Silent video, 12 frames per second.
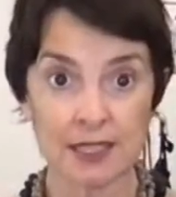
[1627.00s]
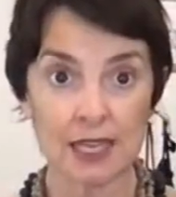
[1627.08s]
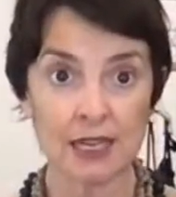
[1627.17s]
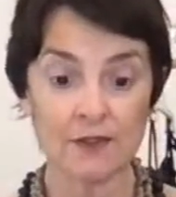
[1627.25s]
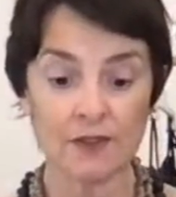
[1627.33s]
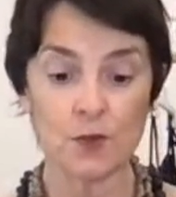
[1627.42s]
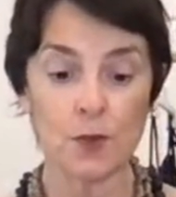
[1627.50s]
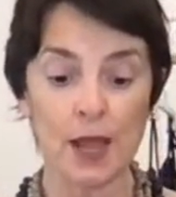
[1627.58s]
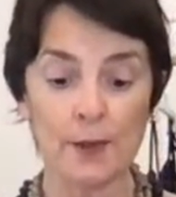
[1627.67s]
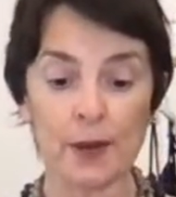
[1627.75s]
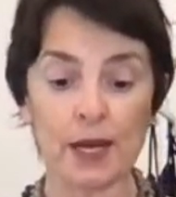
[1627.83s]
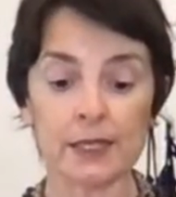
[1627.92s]
in if you wear
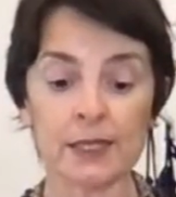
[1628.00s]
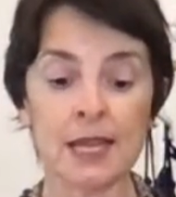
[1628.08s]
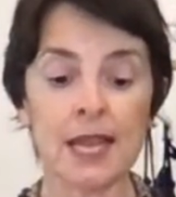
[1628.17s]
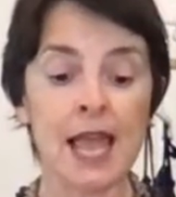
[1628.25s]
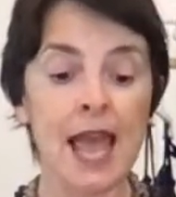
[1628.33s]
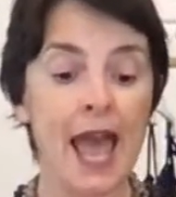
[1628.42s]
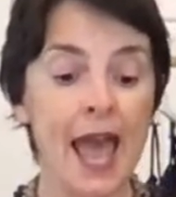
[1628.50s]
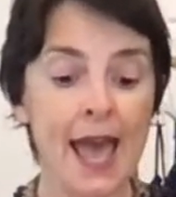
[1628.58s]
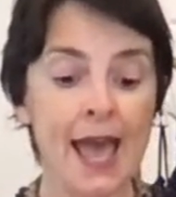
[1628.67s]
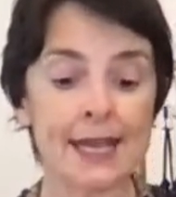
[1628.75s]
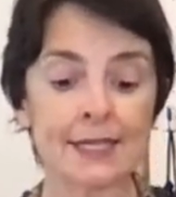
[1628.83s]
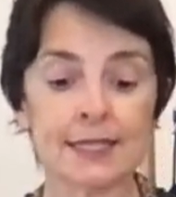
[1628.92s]
one,
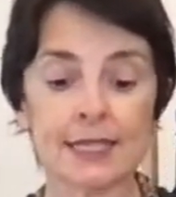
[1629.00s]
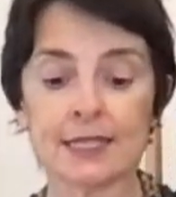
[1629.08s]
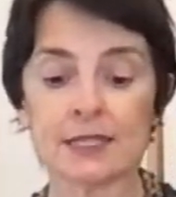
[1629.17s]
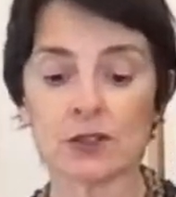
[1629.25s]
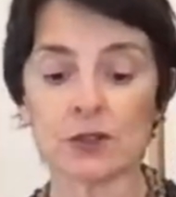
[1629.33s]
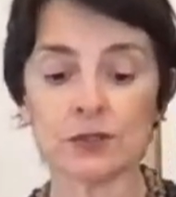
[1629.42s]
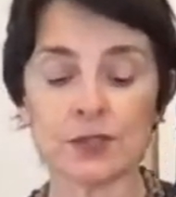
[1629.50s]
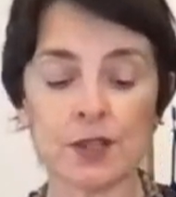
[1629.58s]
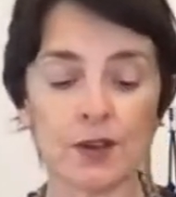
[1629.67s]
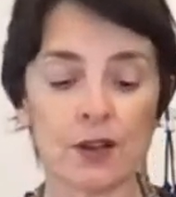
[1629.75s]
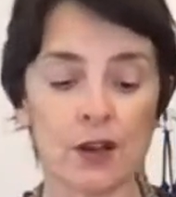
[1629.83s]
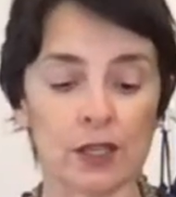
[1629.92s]
and it's
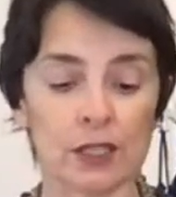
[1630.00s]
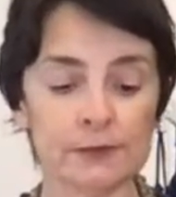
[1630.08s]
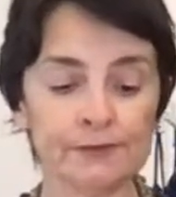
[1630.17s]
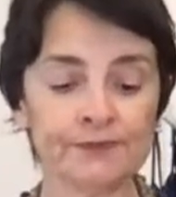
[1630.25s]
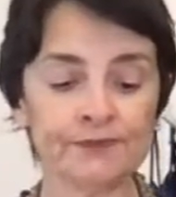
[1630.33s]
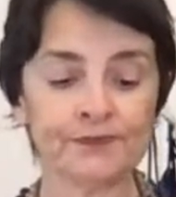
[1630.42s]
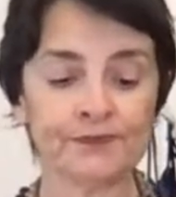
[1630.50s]
also got